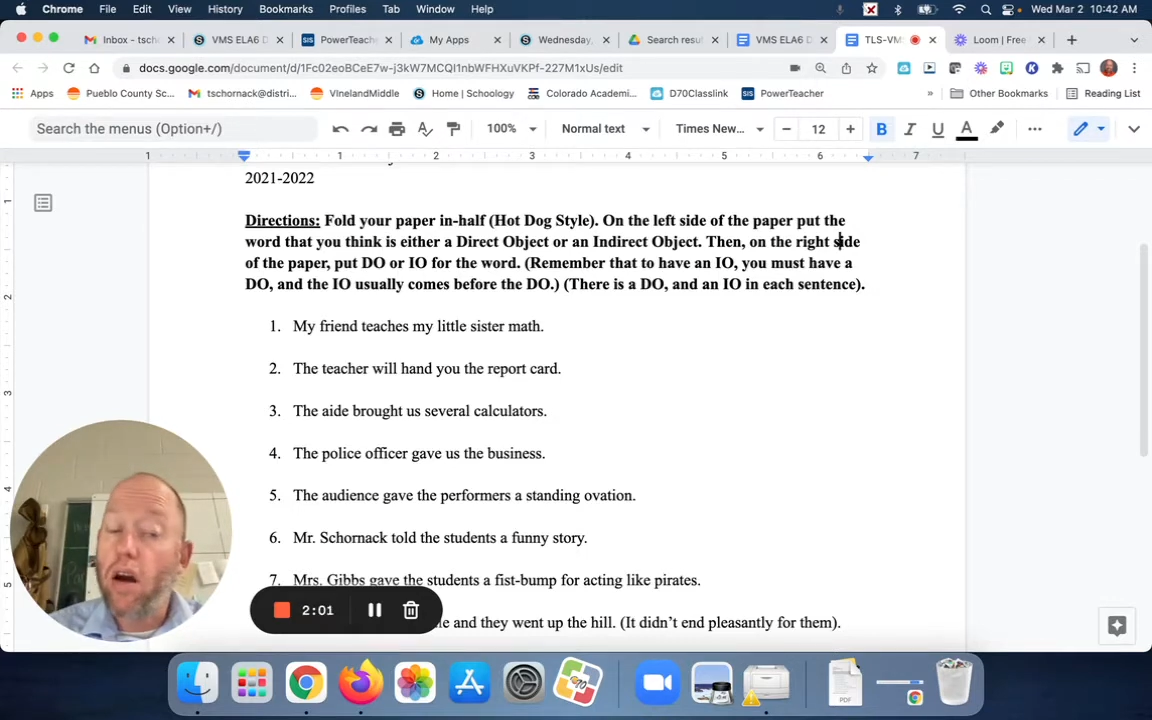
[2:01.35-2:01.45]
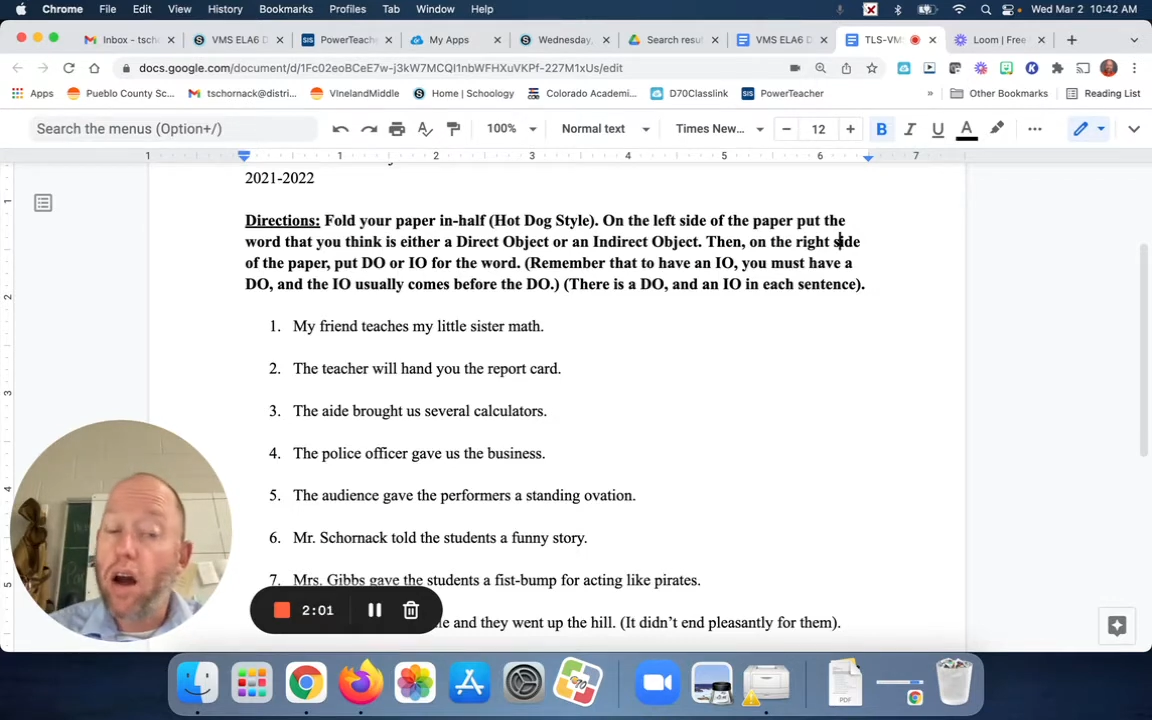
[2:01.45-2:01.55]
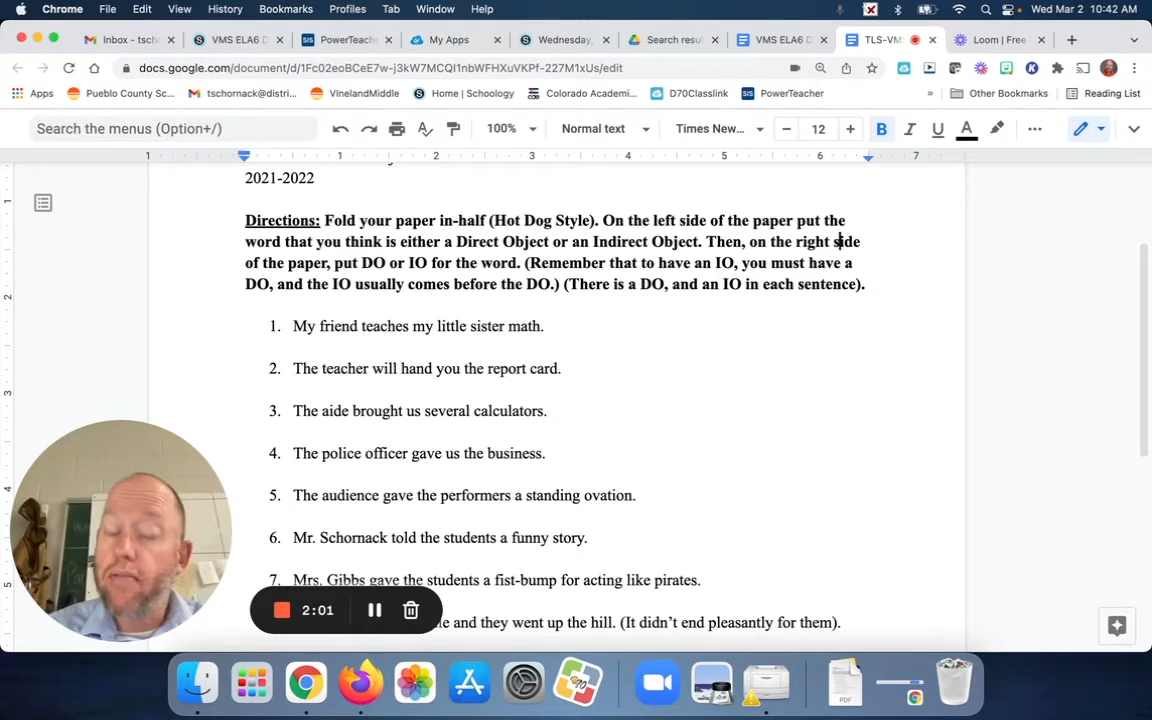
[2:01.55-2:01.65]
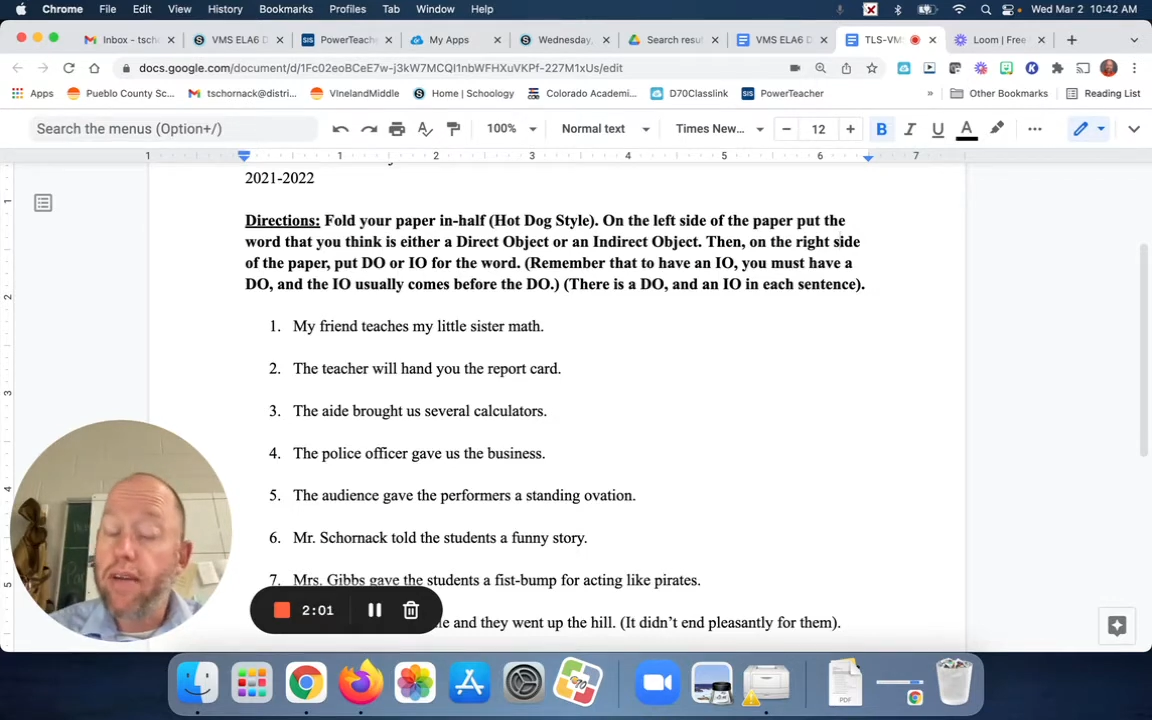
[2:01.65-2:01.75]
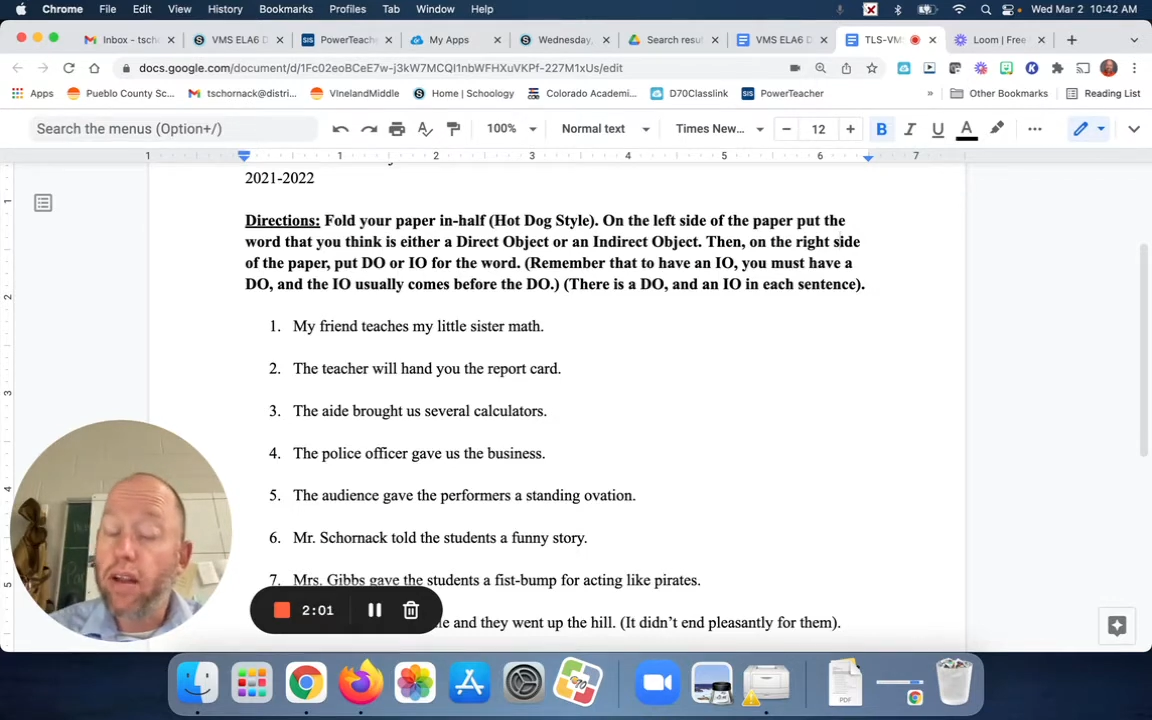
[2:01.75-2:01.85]

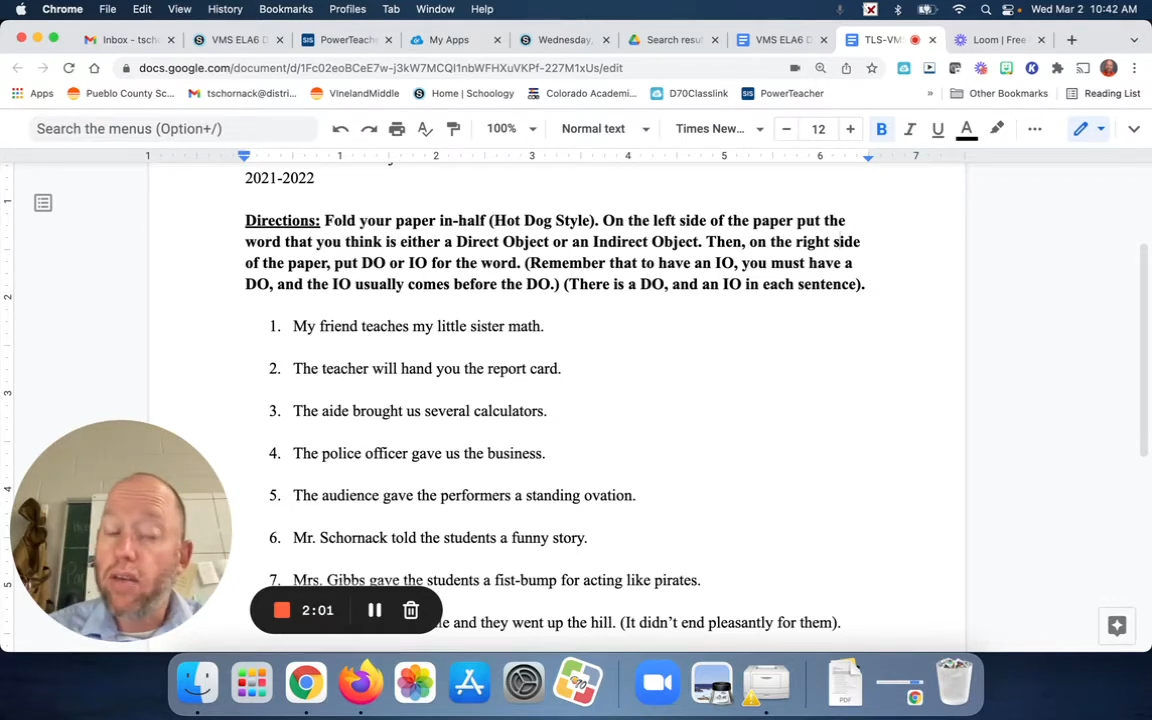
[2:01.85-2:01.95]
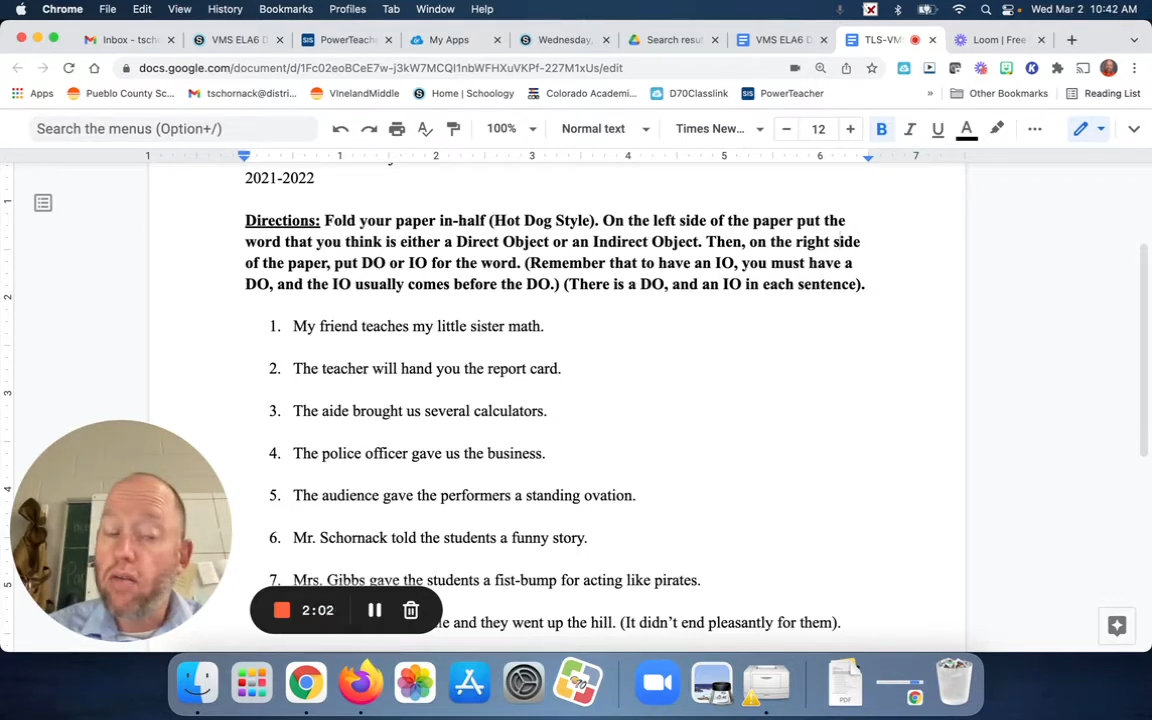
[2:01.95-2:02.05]
object,